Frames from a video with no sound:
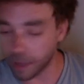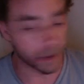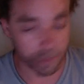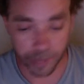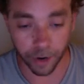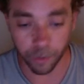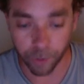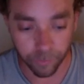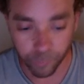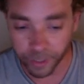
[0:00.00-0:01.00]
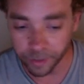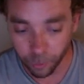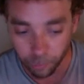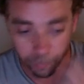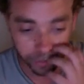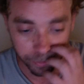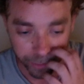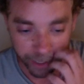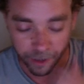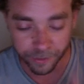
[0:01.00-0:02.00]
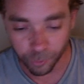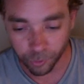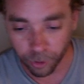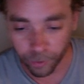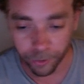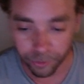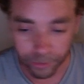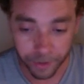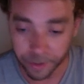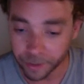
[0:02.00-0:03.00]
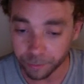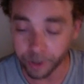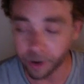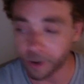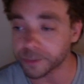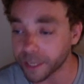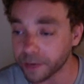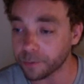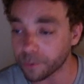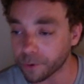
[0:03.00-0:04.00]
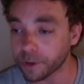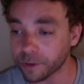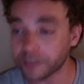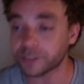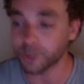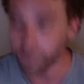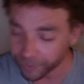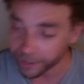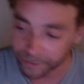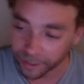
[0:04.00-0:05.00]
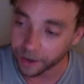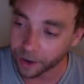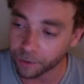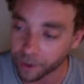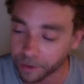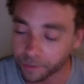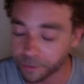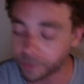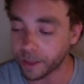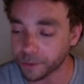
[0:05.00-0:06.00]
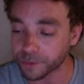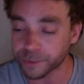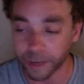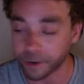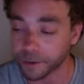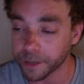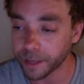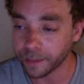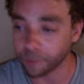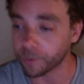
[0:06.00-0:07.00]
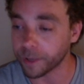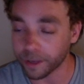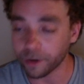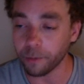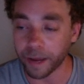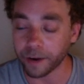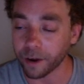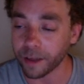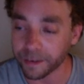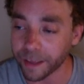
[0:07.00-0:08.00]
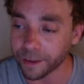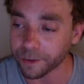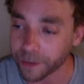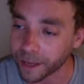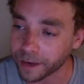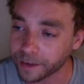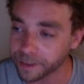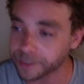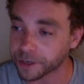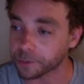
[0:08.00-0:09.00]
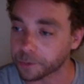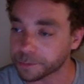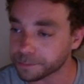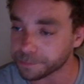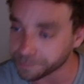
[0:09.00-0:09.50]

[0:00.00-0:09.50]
Now, if we don't make the playoffs or go out early in the playoffs, then that's two things that that you said that we can go back on and take a look at. It's in stone.